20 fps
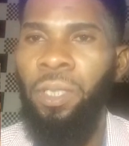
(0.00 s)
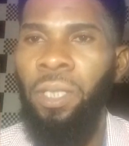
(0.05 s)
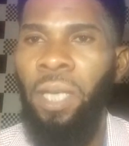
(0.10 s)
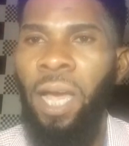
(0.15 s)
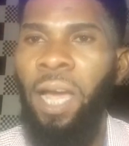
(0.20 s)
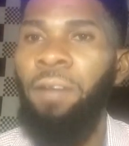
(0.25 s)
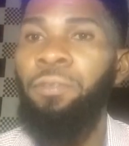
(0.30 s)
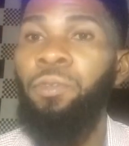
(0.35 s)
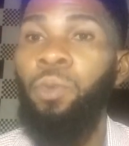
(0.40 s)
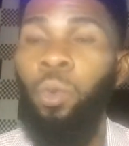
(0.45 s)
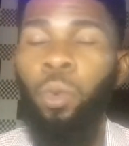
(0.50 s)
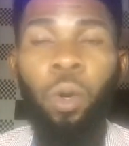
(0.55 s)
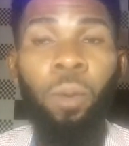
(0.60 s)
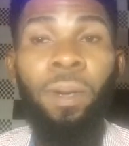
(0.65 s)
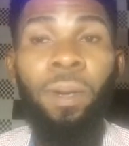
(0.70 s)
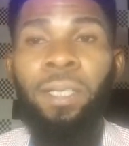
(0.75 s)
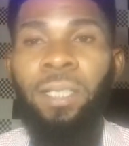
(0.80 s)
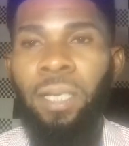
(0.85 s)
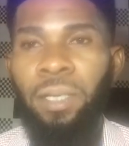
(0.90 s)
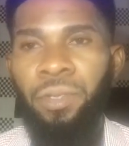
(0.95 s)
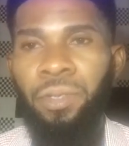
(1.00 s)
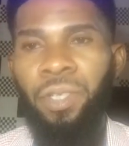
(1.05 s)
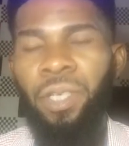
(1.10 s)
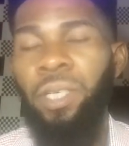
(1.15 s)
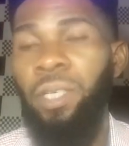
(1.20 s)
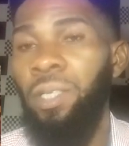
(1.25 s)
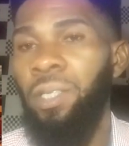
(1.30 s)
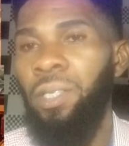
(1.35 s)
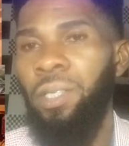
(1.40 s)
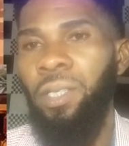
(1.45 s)
I have to come out and
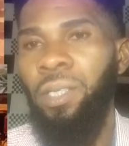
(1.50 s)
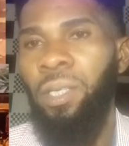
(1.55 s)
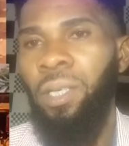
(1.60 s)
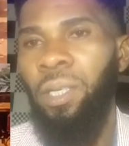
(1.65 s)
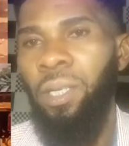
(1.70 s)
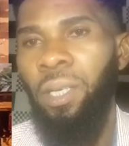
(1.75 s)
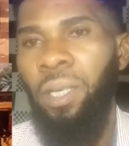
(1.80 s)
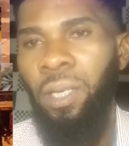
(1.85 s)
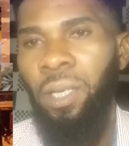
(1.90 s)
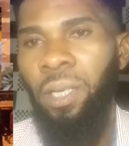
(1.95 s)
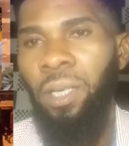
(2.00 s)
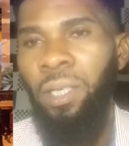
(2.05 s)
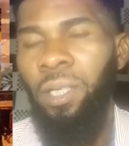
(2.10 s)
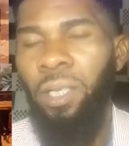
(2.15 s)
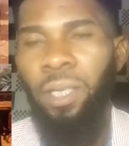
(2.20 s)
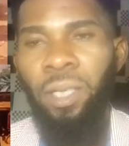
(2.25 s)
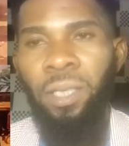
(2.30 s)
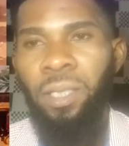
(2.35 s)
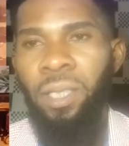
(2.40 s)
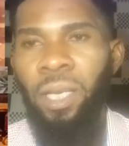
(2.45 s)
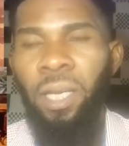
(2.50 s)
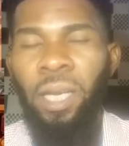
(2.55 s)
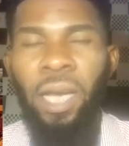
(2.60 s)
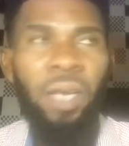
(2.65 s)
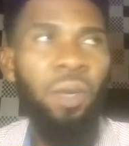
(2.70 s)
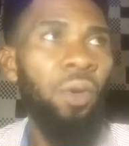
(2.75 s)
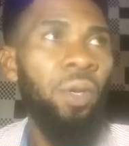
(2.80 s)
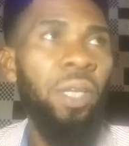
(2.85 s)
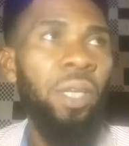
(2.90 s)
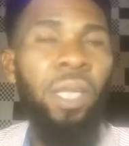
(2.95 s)
say it. You understand? I
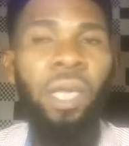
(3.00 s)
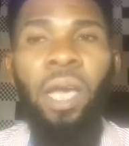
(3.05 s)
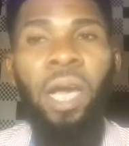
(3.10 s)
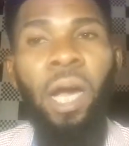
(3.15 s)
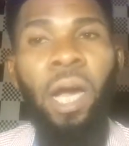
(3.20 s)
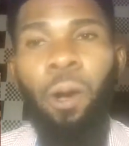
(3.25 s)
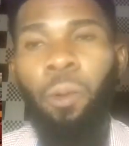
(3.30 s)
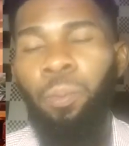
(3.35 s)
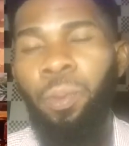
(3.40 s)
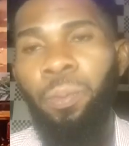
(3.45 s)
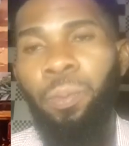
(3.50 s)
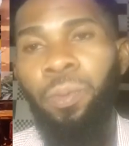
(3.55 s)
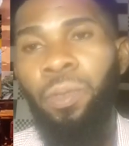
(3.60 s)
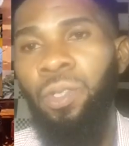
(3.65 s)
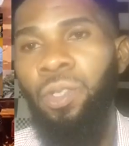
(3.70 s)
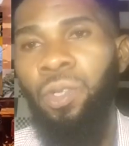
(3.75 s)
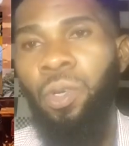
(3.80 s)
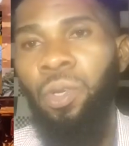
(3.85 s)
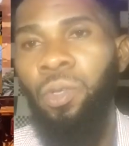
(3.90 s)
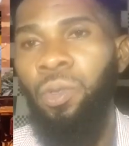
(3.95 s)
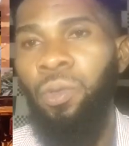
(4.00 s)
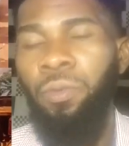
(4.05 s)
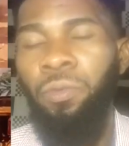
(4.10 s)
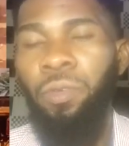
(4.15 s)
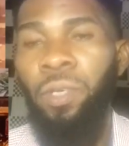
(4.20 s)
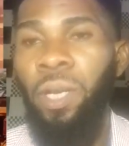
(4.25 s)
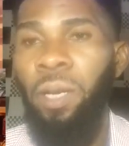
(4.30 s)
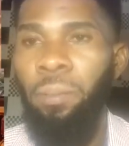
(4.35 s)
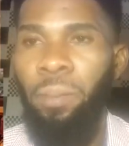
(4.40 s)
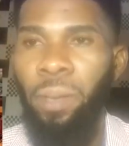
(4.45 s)
don't care how people is going to
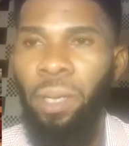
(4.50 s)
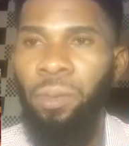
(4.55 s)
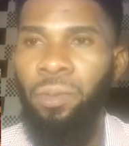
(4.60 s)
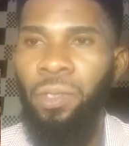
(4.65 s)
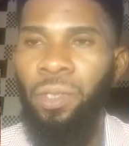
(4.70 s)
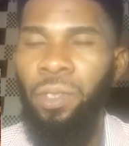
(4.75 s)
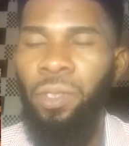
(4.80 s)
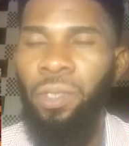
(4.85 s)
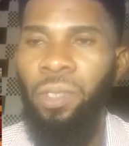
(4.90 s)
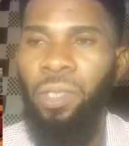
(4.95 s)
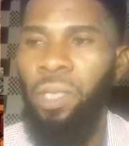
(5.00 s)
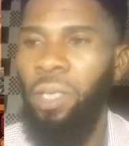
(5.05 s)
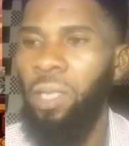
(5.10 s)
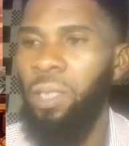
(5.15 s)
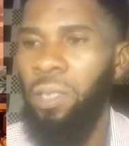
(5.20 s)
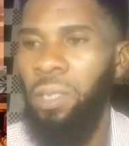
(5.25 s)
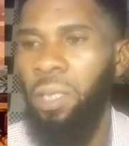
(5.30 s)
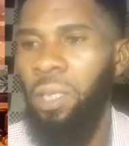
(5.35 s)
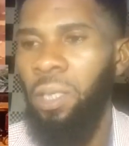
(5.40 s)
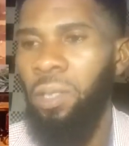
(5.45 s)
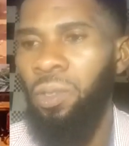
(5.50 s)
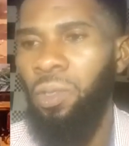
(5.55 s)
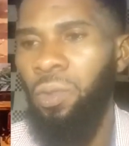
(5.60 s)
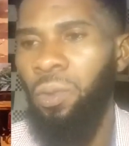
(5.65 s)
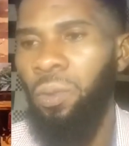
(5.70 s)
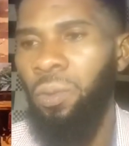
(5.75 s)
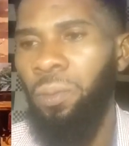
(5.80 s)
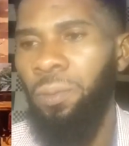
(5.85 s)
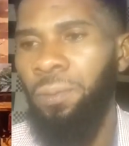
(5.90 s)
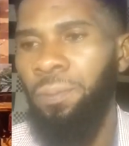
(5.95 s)
feel about it. You understand?
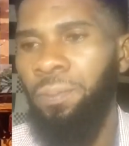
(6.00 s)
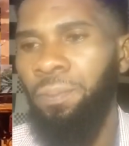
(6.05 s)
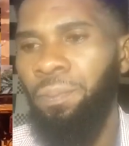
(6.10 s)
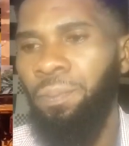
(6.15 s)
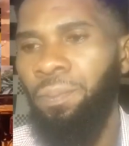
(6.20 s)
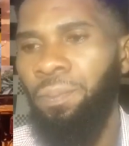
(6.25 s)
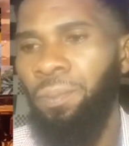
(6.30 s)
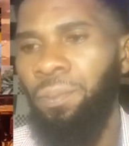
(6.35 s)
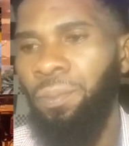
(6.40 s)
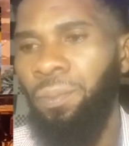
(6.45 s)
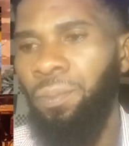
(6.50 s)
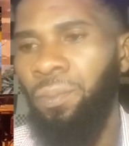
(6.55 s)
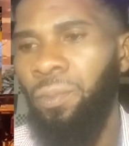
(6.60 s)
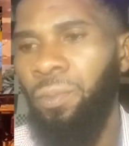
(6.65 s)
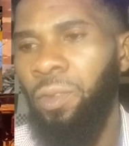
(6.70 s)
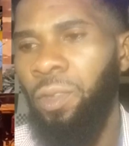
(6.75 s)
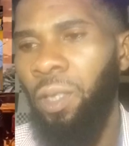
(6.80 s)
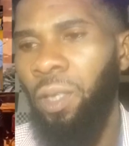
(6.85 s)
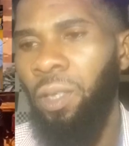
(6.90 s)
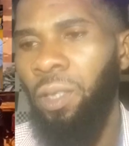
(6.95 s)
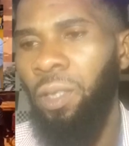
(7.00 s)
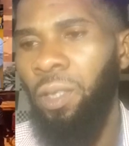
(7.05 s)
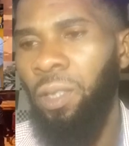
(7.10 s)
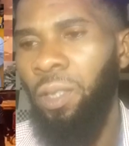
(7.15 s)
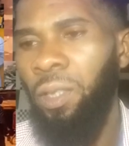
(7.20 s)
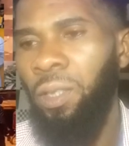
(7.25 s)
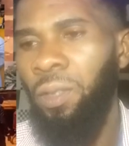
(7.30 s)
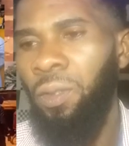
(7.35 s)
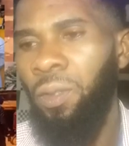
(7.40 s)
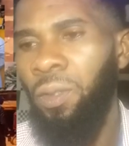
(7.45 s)
So,
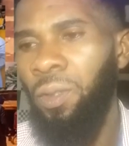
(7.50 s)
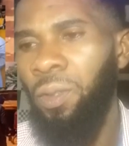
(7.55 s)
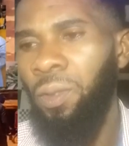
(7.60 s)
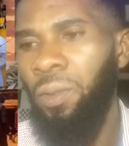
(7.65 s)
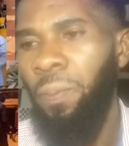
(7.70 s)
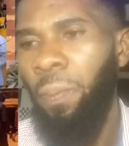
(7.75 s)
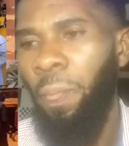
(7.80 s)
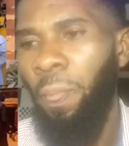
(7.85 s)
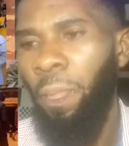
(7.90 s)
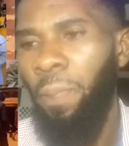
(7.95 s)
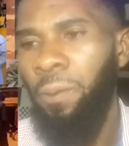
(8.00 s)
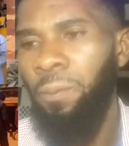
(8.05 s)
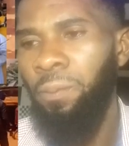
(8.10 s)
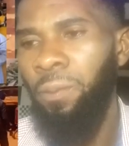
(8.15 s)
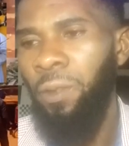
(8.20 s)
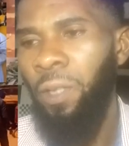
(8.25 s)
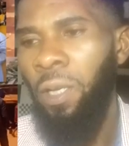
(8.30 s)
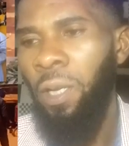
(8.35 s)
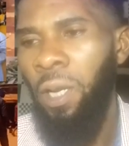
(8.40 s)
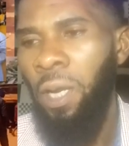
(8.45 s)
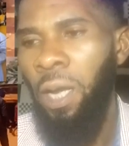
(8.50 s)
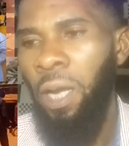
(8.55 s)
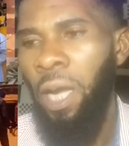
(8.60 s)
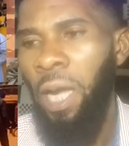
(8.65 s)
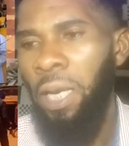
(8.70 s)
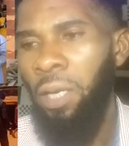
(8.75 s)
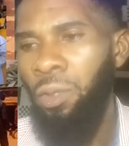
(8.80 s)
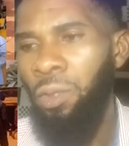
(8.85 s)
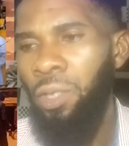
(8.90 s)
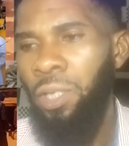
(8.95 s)
you know, I
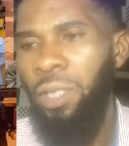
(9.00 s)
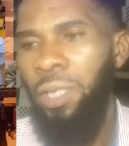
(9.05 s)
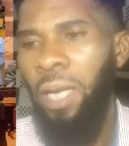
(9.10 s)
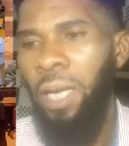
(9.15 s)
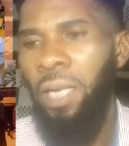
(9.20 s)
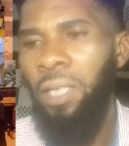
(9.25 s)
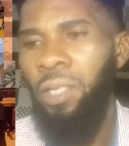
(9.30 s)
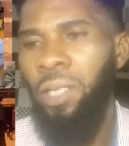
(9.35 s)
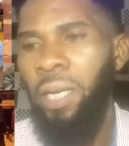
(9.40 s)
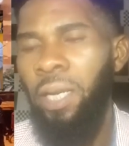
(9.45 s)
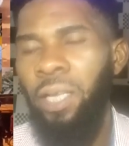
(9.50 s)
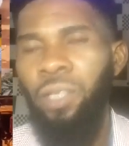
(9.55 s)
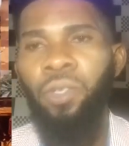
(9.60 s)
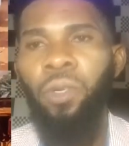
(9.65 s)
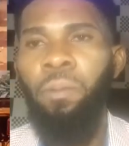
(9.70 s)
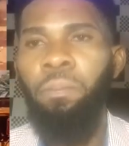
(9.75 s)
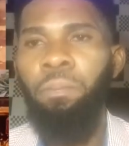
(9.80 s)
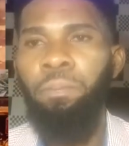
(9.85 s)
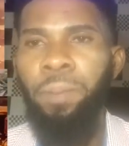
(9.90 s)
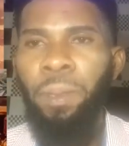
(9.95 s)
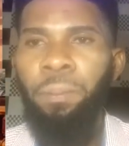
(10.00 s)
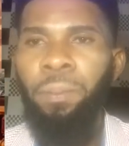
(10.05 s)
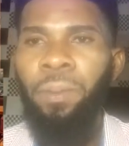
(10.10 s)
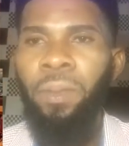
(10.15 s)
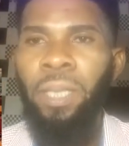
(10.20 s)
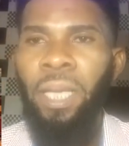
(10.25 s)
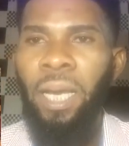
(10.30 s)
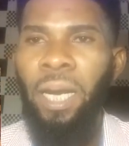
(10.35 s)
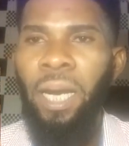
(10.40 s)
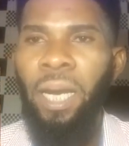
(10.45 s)
noticed that there are some people
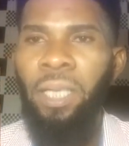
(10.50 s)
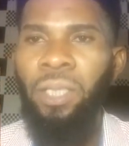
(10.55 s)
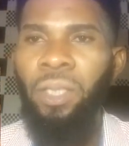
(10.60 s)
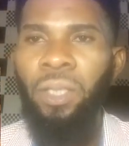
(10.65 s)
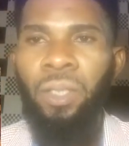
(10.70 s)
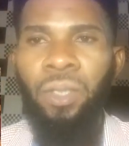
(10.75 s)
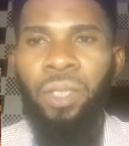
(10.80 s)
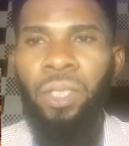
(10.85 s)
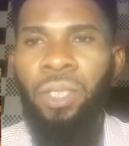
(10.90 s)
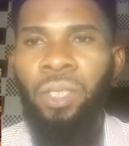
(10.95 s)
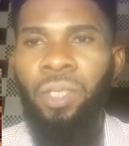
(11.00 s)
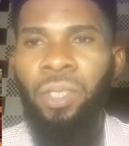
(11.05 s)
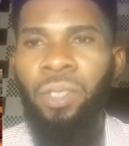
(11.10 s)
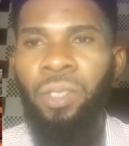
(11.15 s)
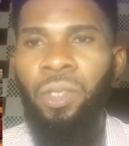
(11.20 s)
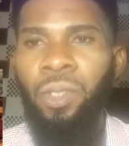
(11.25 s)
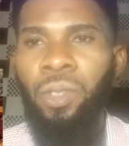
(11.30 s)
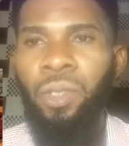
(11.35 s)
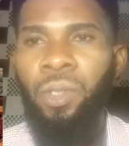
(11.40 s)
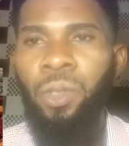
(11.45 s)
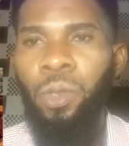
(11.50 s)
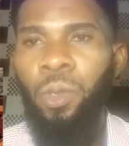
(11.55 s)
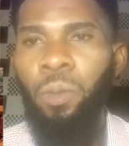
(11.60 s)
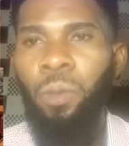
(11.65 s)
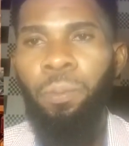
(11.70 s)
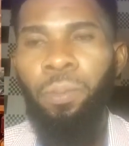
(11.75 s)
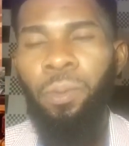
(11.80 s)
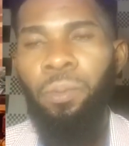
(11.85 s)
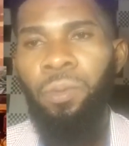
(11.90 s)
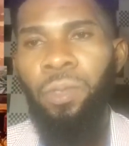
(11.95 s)
that are using Juno
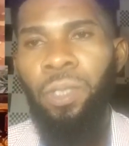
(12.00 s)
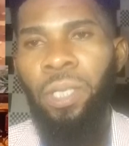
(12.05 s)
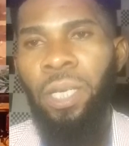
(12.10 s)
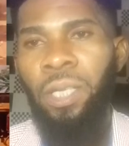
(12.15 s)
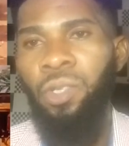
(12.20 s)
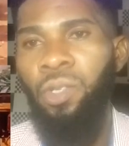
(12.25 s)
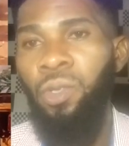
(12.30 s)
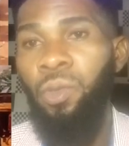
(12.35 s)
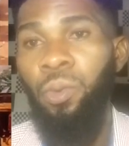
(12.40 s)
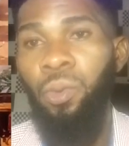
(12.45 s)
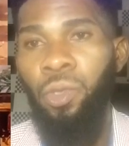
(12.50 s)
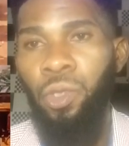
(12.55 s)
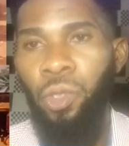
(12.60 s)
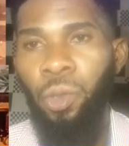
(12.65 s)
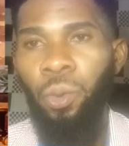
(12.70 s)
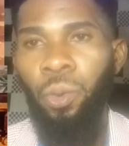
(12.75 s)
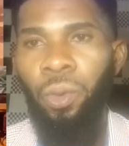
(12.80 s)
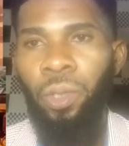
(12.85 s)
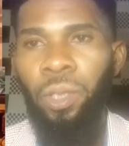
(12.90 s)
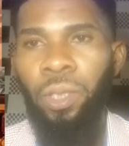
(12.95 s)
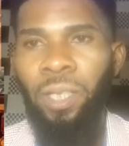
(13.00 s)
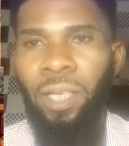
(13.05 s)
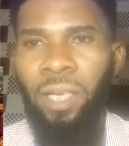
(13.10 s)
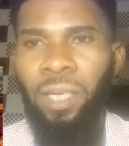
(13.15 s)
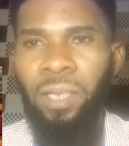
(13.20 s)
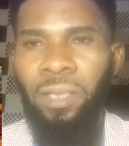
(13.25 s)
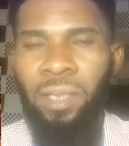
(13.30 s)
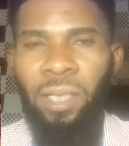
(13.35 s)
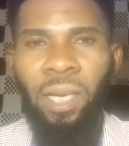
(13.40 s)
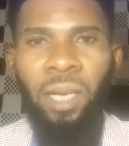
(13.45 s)
Pope's death to joke. You
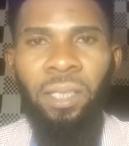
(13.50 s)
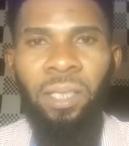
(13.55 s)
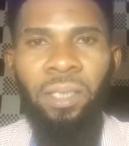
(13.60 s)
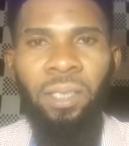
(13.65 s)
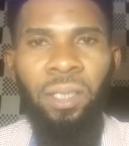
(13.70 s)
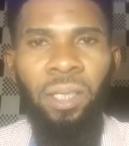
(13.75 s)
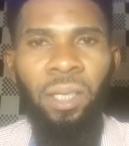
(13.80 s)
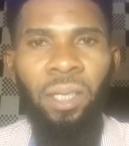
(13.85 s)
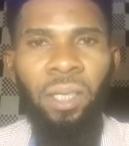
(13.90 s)
understand?